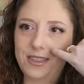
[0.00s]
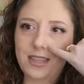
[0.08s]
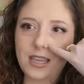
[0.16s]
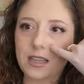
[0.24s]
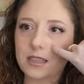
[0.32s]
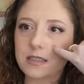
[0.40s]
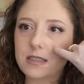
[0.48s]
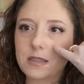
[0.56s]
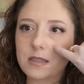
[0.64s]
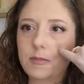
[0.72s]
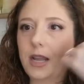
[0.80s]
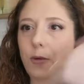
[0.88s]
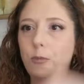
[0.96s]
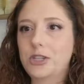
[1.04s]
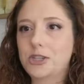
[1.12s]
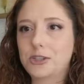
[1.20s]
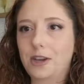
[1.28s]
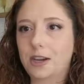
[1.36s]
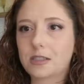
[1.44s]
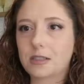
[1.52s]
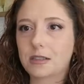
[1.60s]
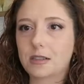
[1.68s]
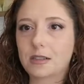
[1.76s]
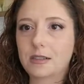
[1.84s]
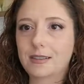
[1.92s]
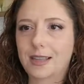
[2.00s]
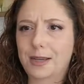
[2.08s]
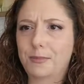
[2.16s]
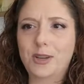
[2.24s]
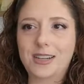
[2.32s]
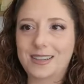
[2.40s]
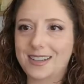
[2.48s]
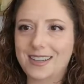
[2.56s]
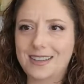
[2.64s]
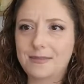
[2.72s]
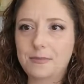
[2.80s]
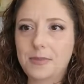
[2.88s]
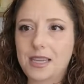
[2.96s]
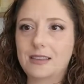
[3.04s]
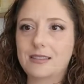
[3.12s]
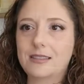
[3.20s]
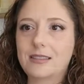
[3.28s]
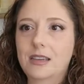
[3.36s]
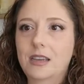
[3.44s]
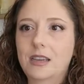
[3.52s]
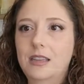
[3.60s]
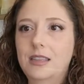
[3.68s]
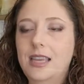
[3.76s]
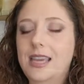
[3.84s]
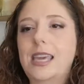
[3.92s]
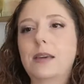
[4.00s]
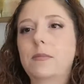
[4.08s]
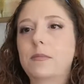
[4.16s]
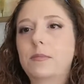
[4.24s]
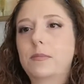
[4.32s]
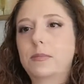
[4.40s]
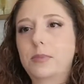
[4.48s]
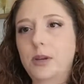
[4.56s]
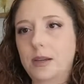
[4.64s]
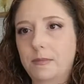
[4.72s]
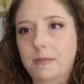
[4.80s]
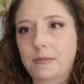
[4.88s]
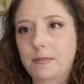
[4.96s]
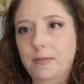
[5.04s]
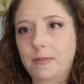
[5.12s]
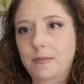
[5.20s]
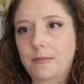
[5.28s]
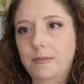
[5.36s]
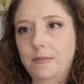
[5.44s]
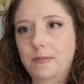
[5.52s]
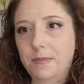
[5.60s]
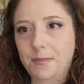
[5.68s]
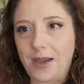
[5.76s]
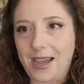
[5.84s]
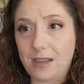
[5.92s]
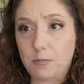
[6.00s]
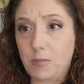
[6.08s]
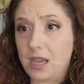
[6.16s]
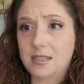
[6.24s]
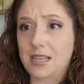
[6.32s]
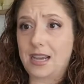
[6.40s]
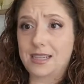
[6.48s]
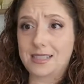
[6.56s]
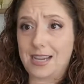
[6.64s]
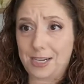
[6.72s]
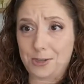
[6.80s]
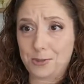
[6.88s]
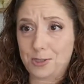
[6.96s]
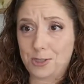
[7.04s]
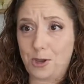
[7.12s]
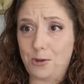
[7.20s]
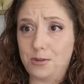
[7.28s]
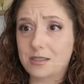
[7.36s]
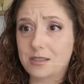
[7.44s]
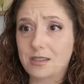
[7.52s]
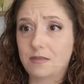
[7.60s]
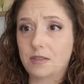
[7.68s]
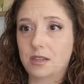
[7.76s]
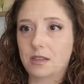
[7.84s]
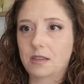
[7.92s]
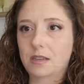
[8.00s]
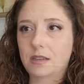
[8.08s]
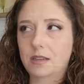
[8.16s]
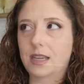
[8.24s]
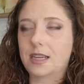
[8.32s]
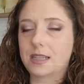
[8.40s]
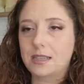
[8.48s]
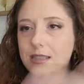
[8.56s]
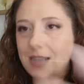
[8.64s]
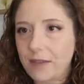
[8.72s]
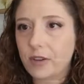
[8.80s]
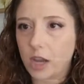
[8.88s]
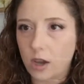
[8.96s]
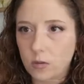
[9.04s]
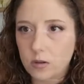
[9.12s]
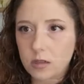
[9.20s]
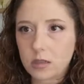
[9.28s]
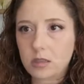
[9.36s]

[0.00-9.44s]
things depending on which doctor put it in, because they can't put my exact diagnosis code doesn't even, like, it doesn't have a code.